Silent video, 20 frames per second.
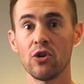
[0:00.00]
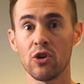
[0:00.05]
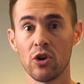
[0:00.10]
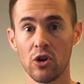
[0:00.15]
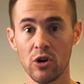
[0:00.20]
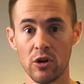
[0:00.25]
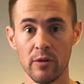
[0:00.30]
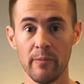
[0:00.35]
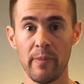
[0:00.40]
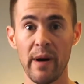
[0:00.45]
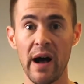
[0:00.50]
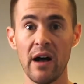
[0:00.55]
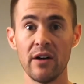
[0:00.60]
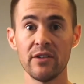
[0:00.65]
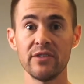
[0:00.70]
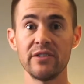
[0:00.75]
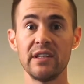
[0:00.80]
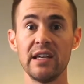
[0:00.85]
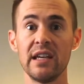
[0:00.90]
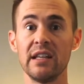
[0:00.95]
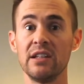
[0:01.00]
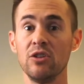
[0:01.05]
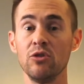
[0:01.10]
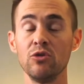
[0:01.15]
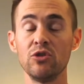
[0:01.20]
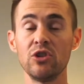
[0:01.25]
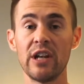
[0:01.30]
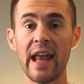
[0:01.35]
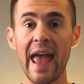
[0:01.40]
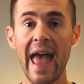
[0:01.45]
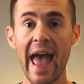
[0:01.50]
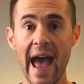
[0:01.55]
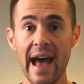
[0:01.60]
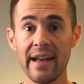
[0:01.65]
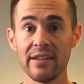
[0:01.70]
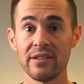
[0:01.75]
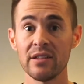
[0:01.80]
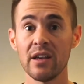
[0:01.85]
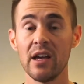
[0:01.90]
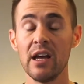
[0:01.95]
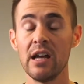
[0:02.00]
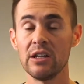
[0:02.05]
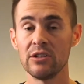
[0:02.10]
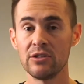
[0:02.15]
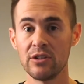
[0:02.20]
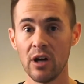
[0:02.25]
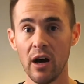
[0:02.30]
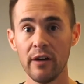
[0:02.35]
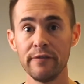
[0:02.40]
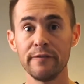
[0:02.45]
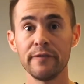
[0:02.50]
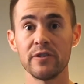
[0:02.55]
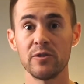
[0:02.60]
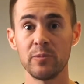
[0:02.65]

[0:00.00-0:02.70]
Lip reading: current policy and you should ask tough,